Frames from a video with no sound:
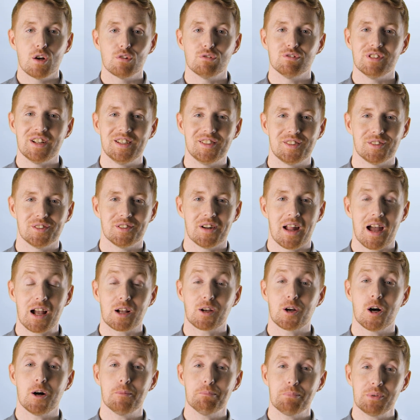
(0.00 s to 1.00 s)
Razer, a
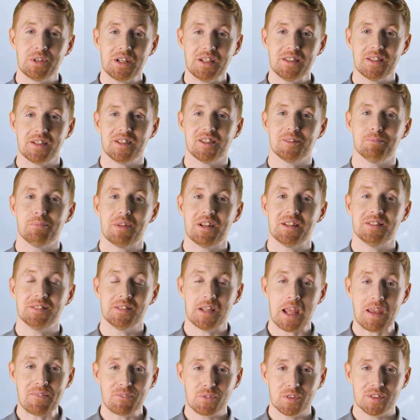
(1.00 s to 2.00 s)
company that has made a
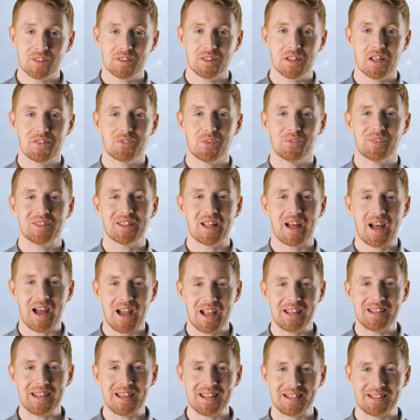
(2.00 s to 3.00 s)
name for itself with its
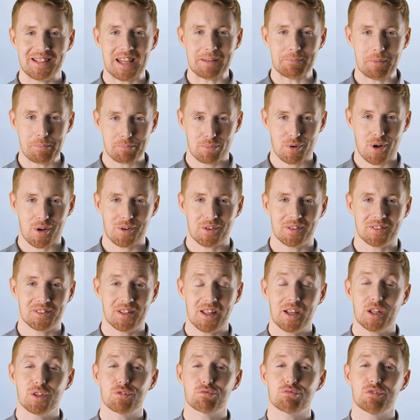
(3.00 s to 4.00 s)
high-end gaming products,
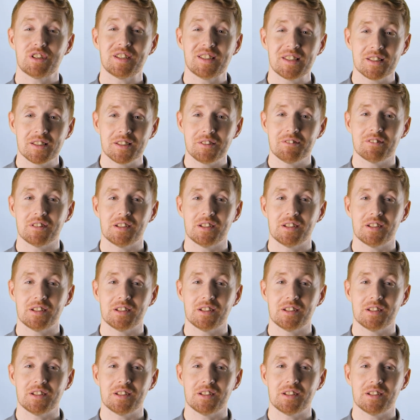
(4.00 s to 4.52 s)
has recently